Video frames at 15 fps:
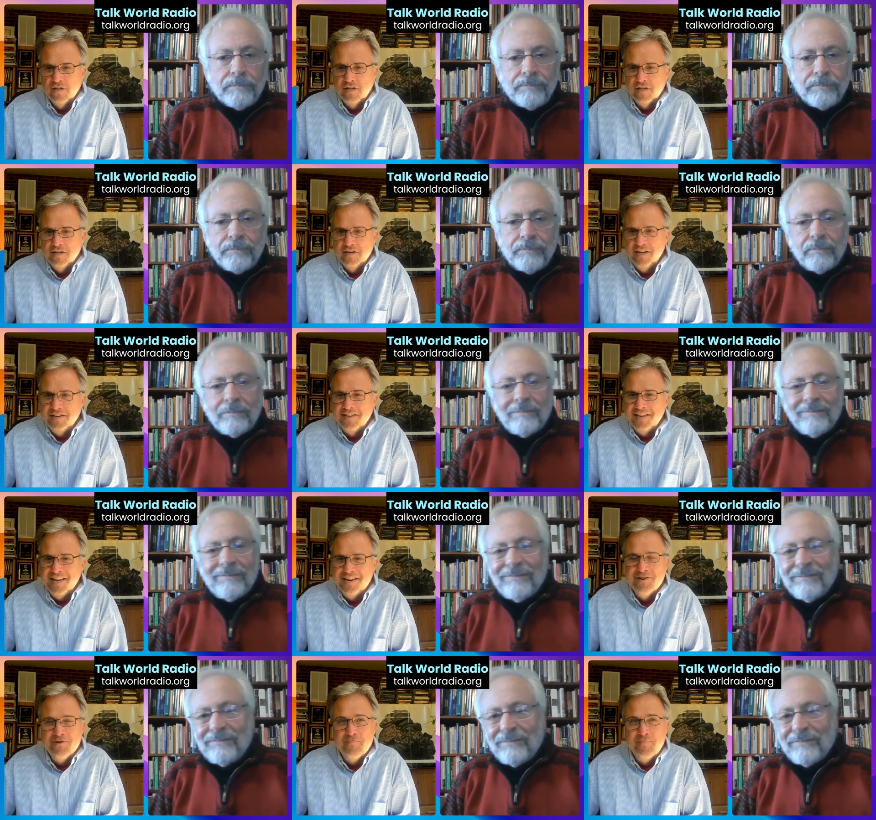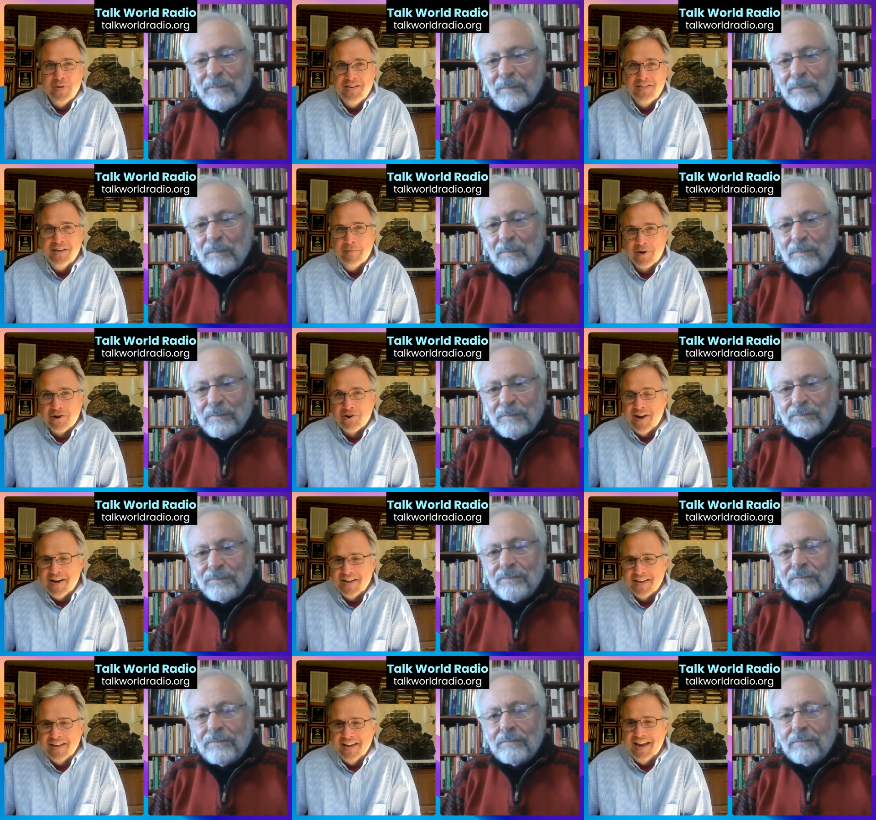Speaker 1: And, and can you be
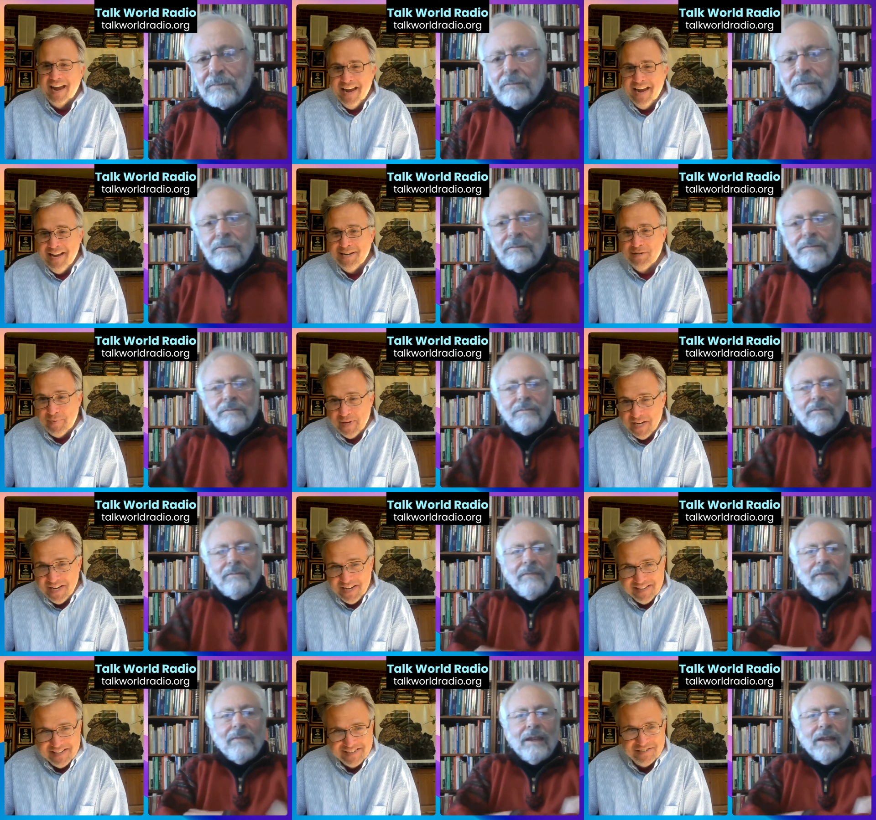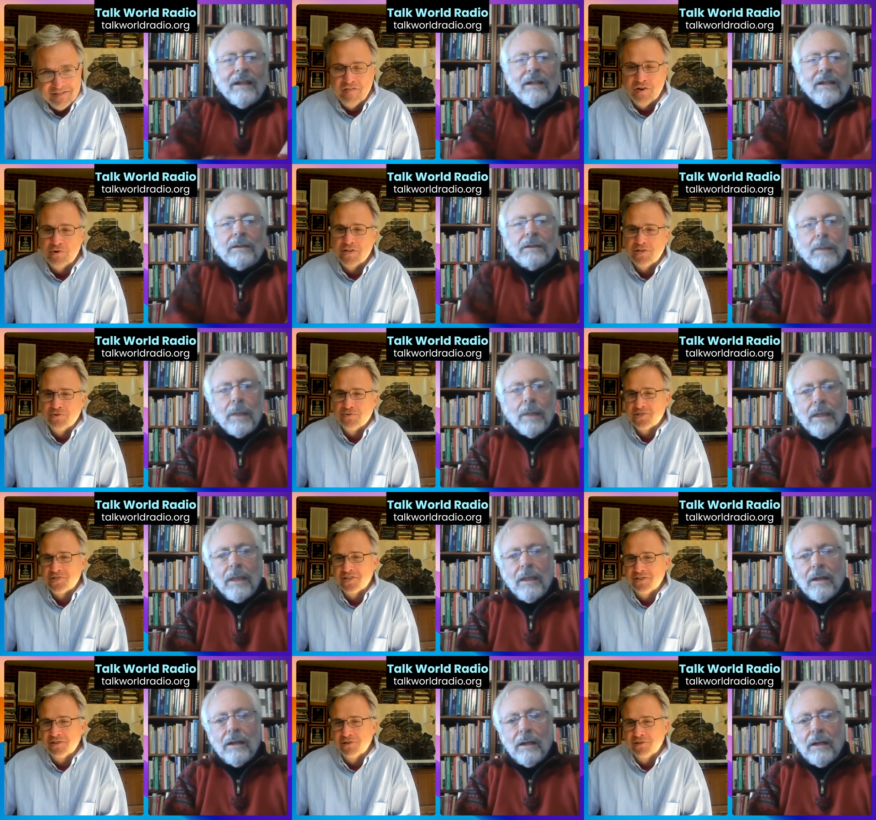democratic and be devoted to a
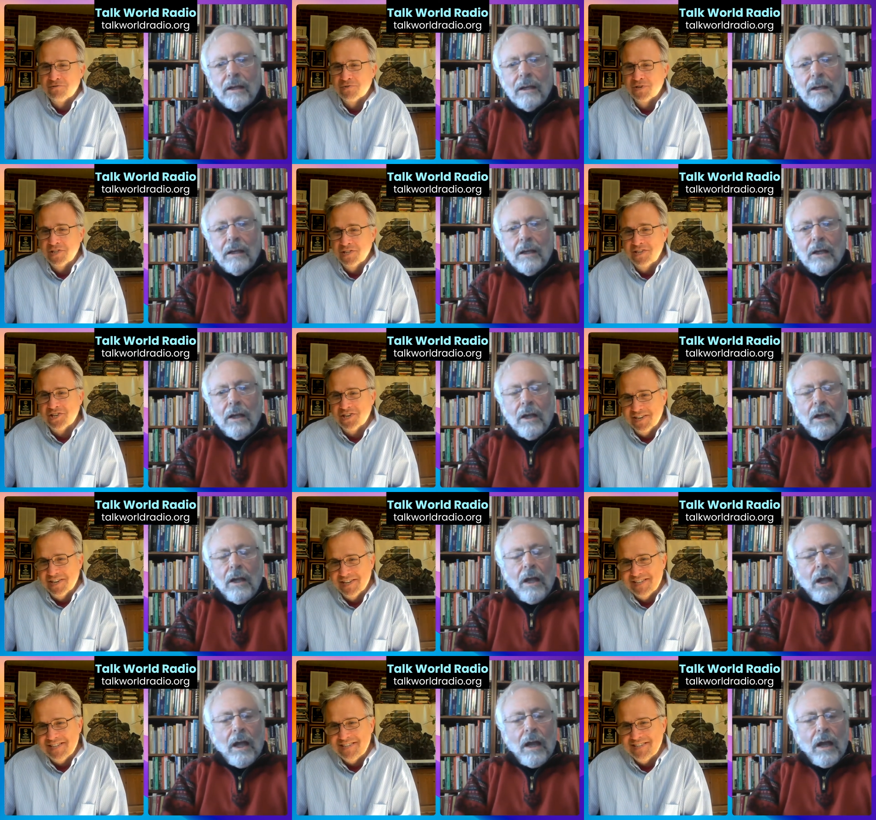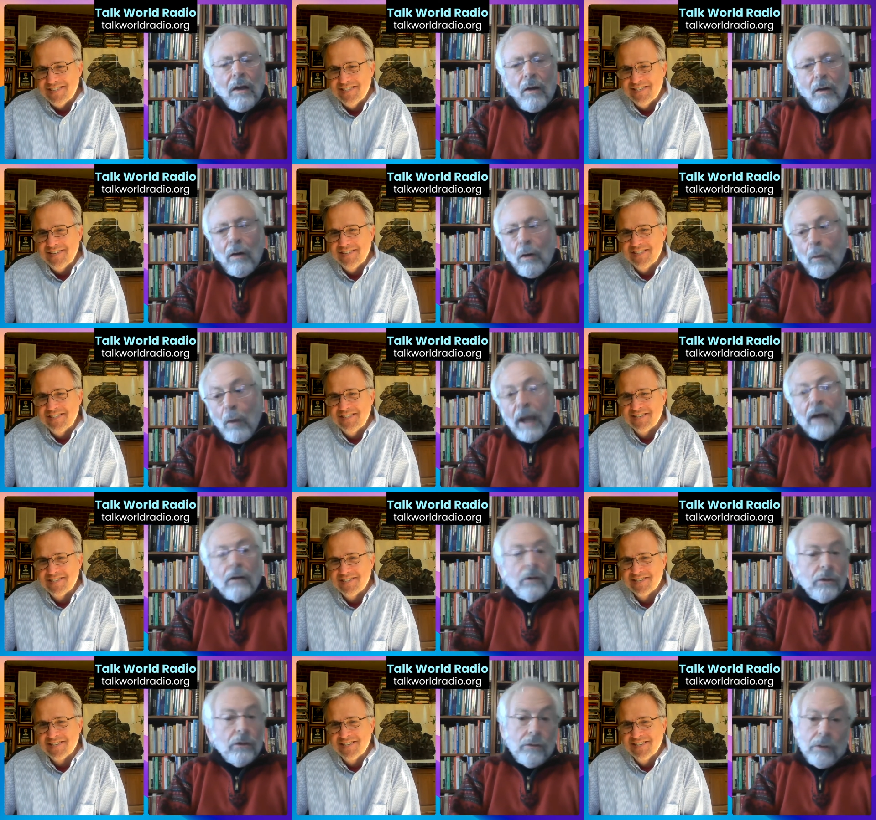single religion? Uh,
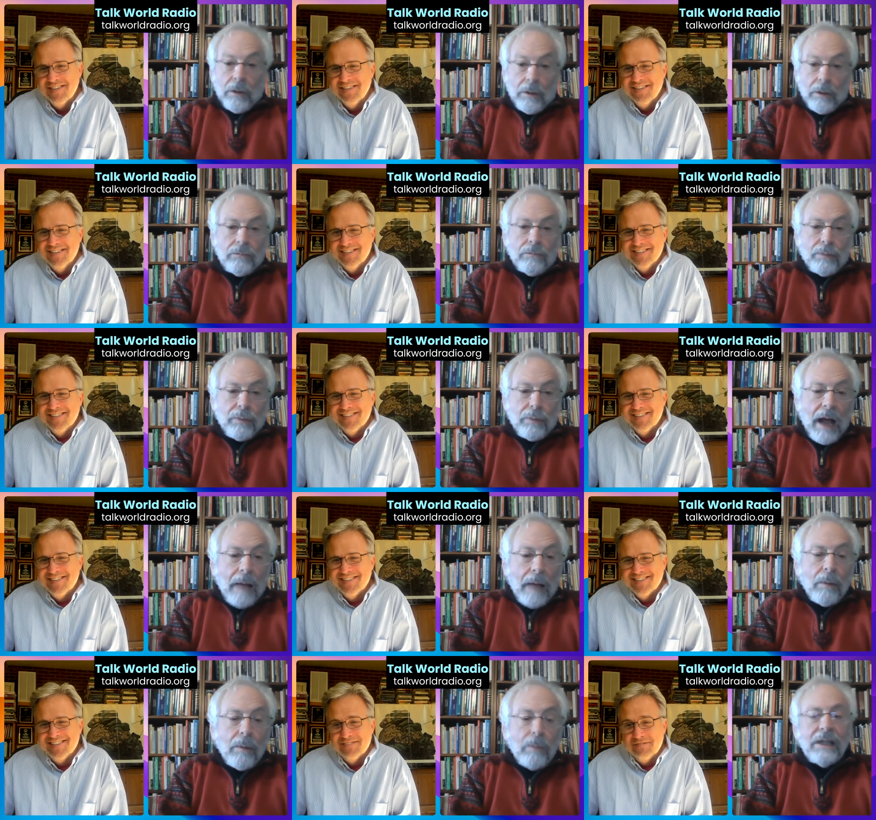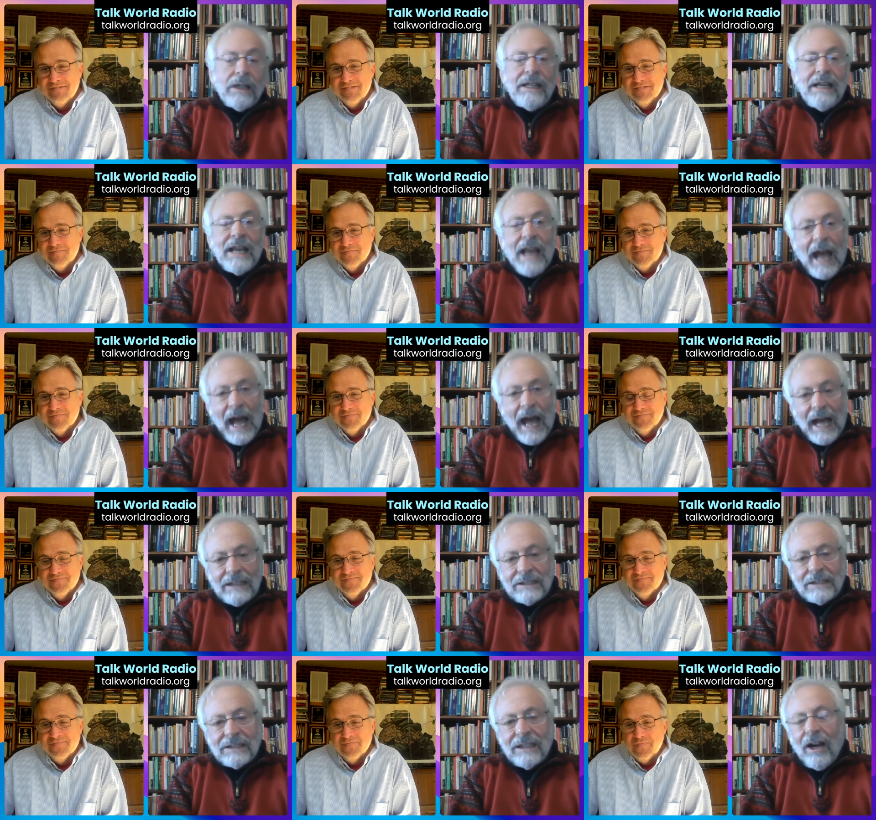there's a
Speaker 2: well, uh, probably
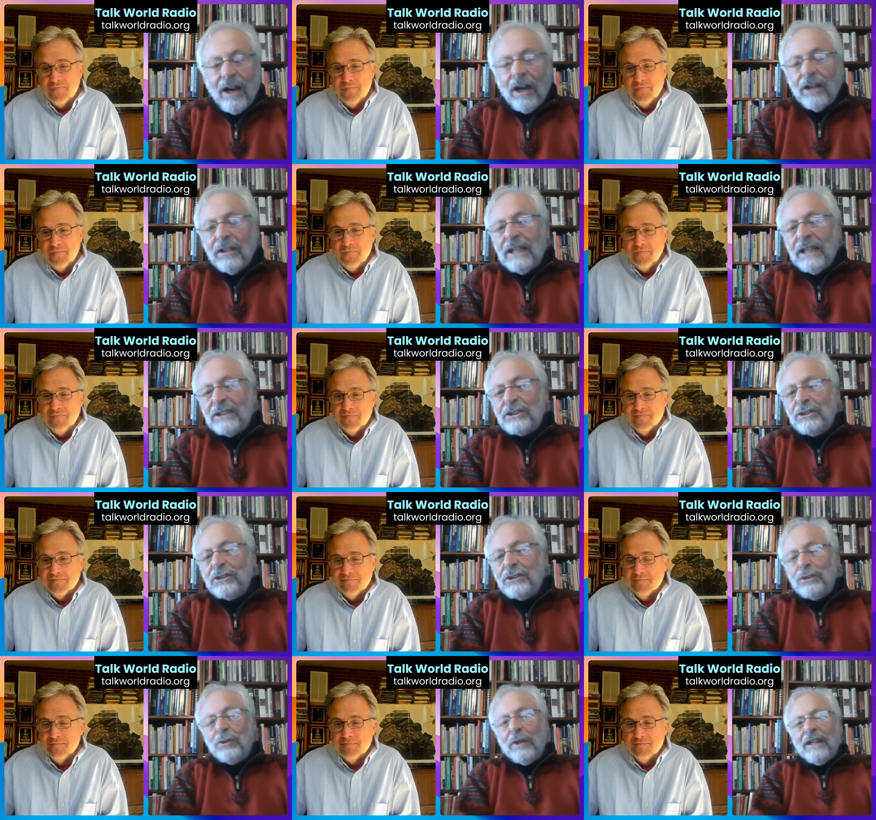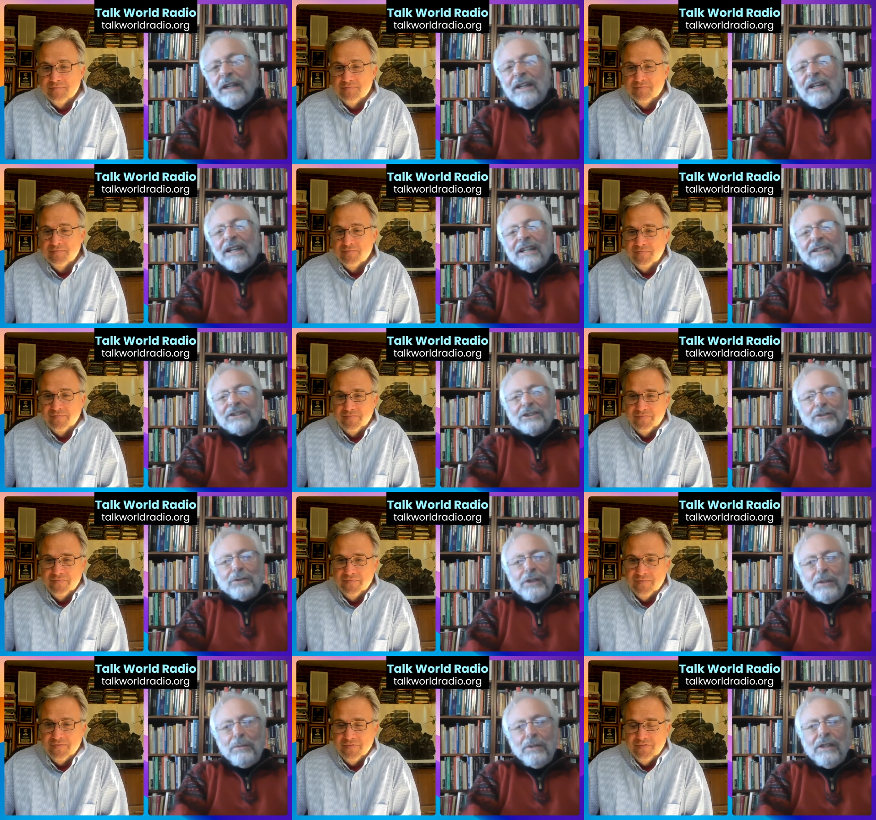not, unless you do it in
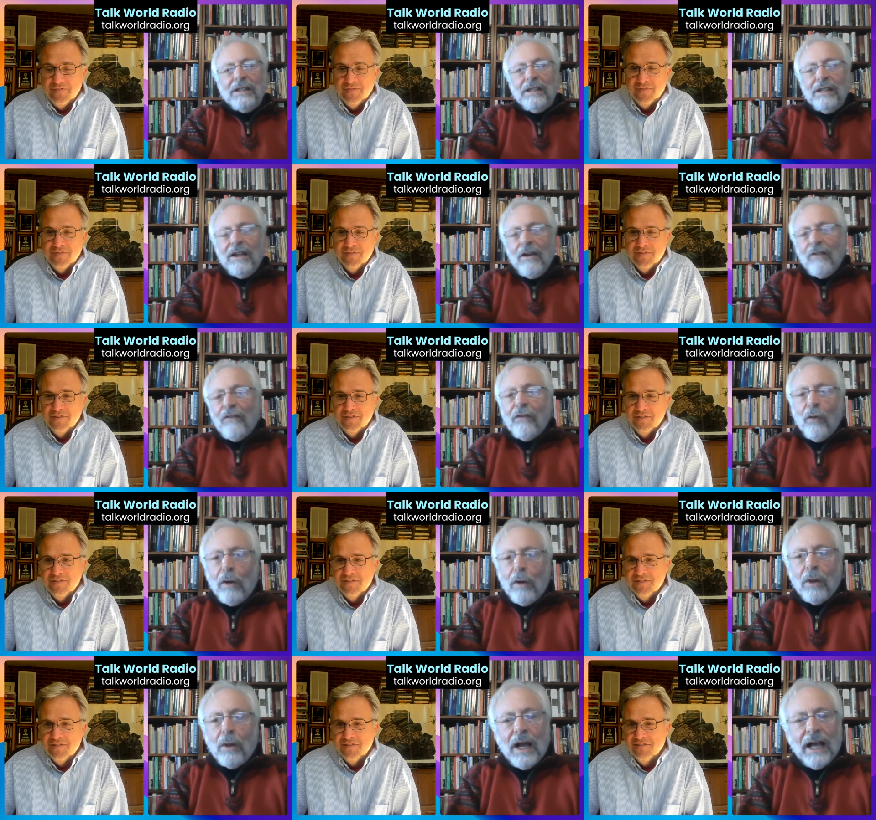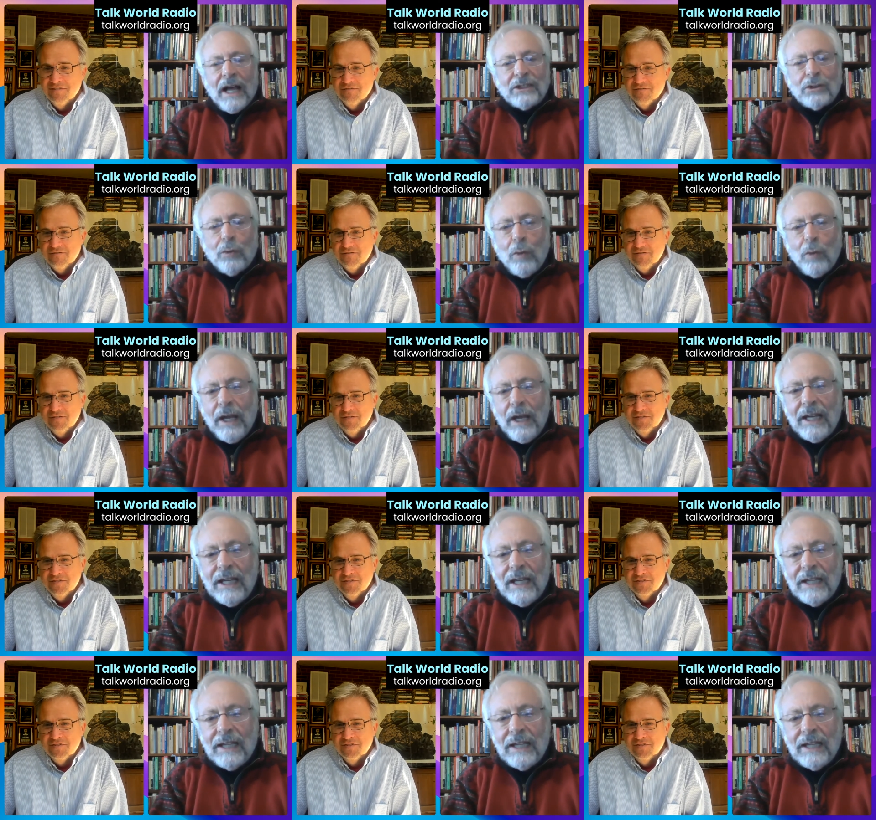an extremely formalized